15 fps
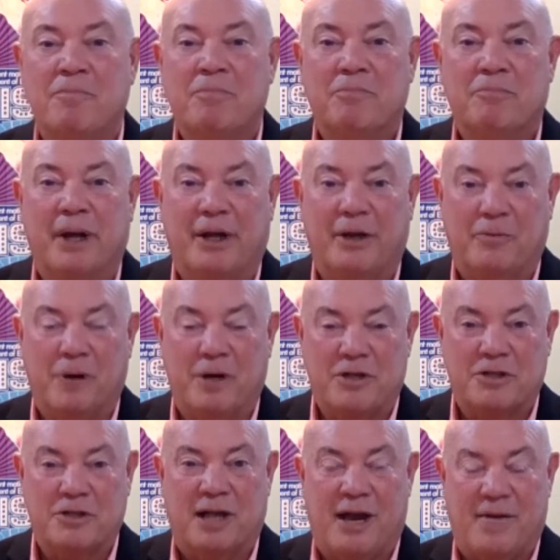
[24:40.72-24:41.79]
but it
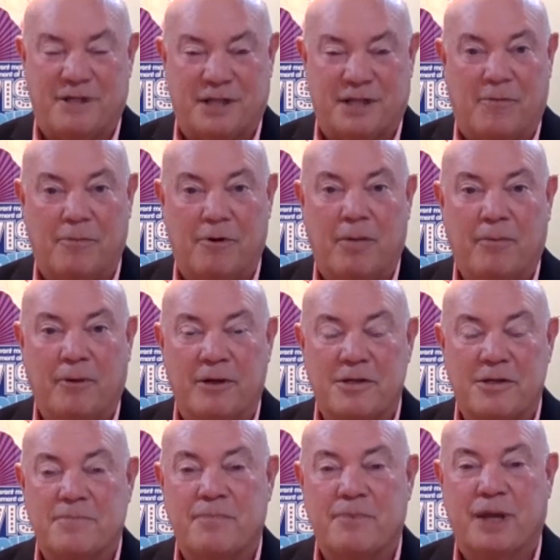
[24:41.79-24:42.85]
was lifestyle
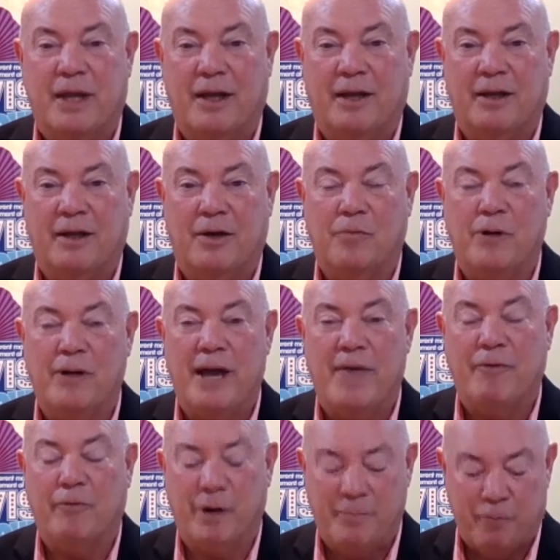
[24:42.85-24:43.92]
properties. And uh, we have
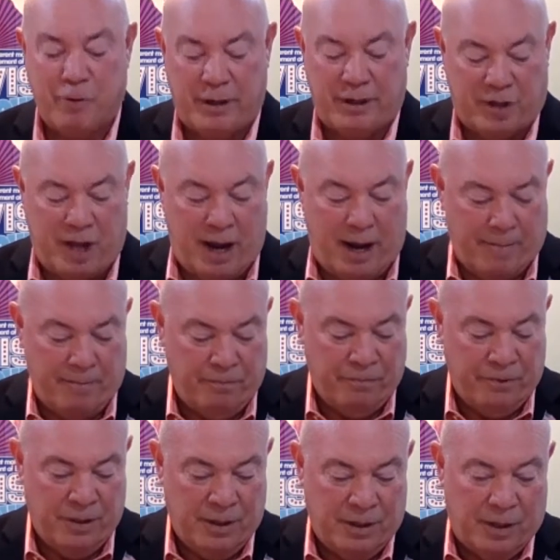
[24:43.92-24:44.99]
a reprint of that
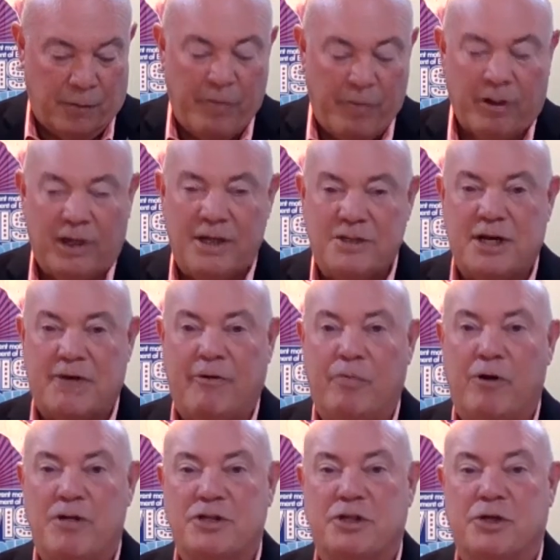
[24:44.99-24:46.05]
that we release every
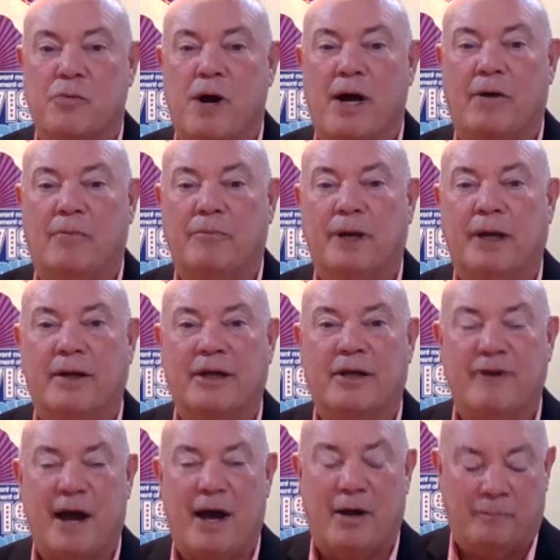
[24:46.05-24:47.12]
once in a while and
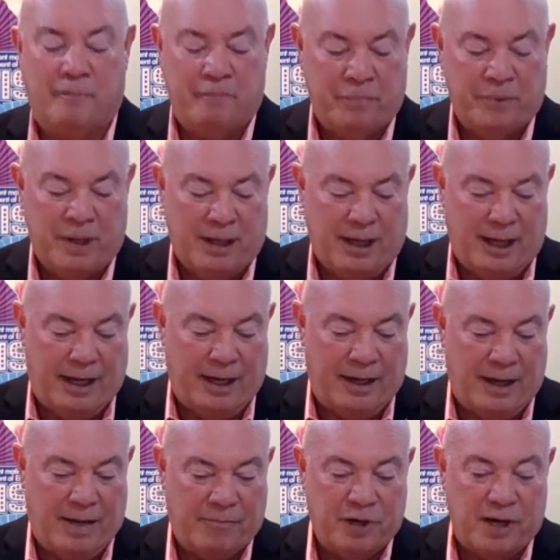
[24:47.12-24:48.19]
give out. And
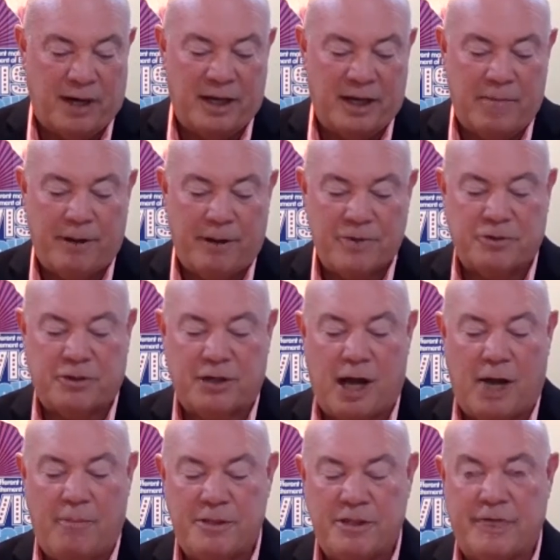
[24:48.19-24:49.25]
I try to keep extra
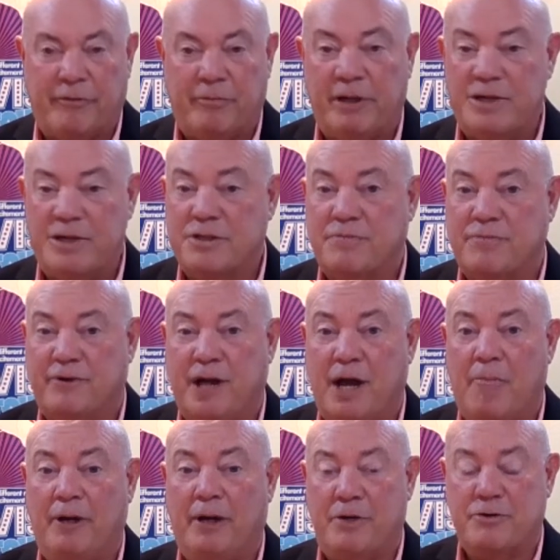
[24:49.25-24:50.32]
copies of it, but it's
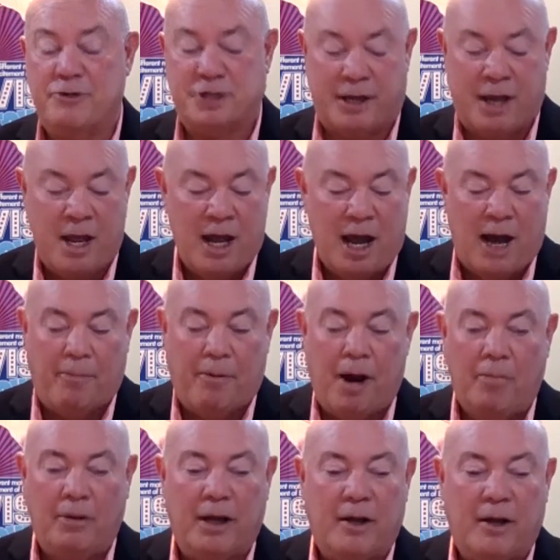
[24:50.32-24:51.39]
phenomenally interesting. I
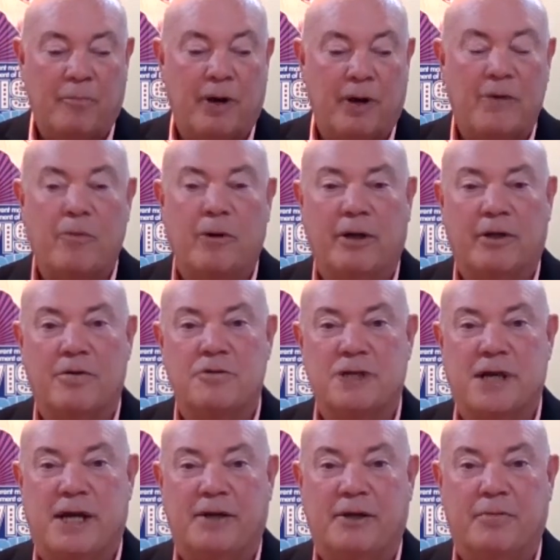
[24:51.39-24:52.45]
probably ought to break one of those
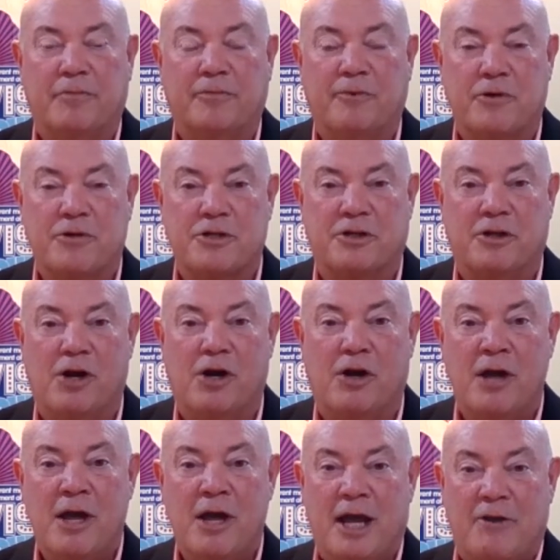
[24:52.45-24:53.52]
out here before too long
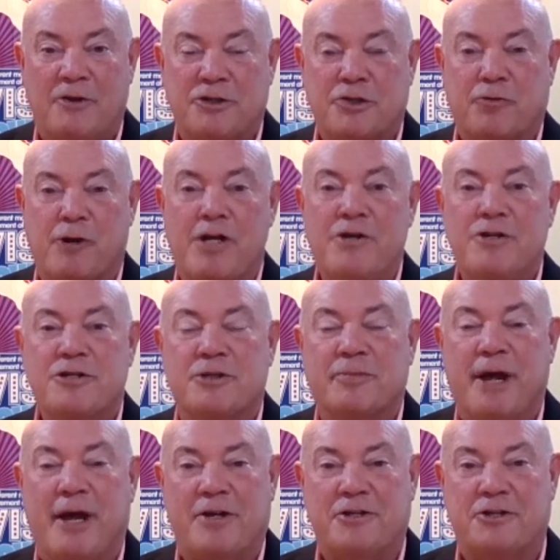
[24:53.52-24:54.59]
and just read you some
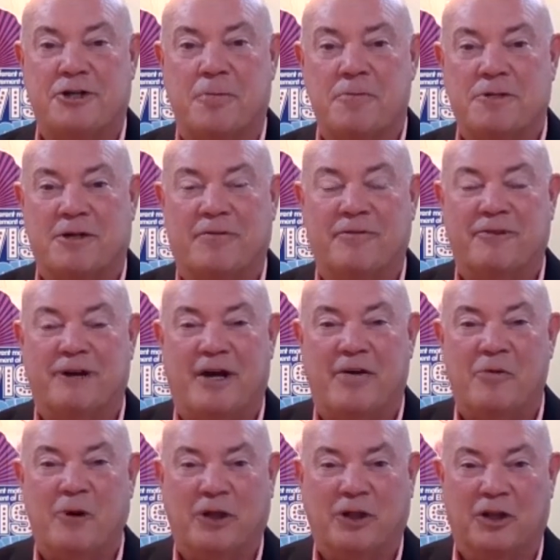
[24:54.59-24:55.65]
excerpts of uh,
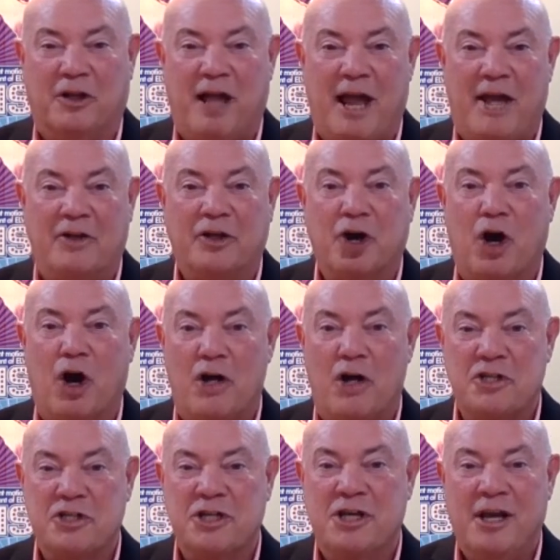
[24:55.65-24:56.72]
what the land
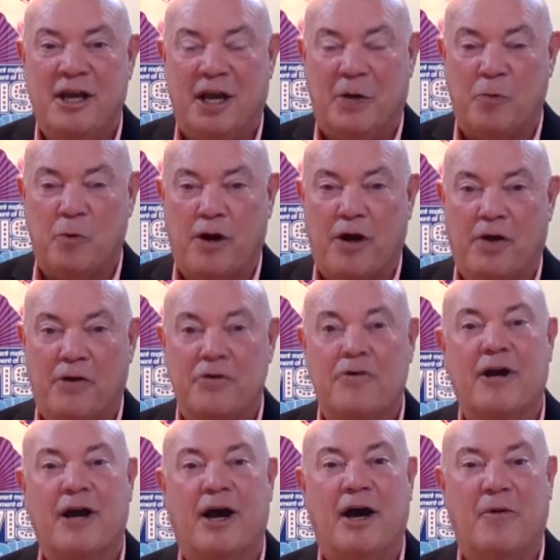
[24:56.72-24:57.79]
cost and what all you
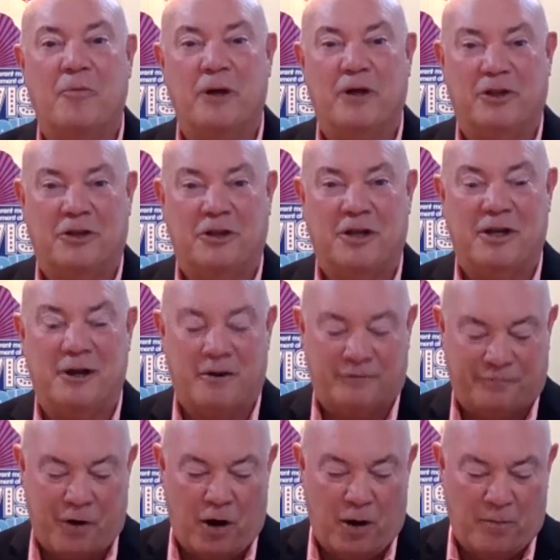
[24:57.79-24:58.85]
got with the uh,
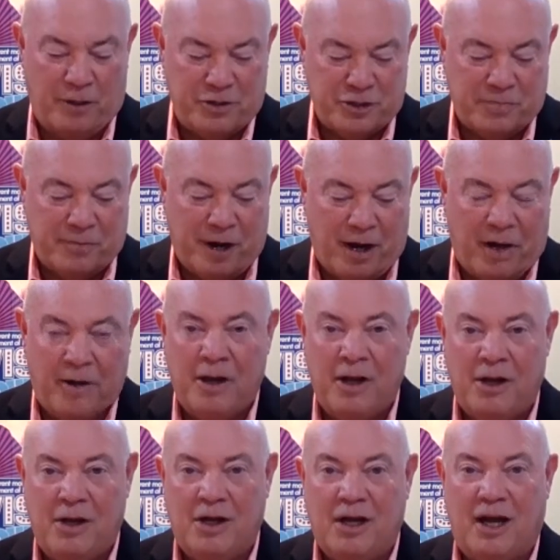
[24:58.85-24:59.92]
farm that you bought
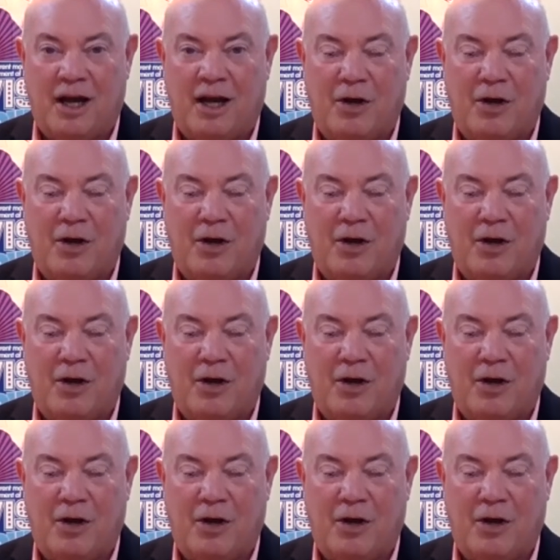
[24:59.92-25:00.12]
uh,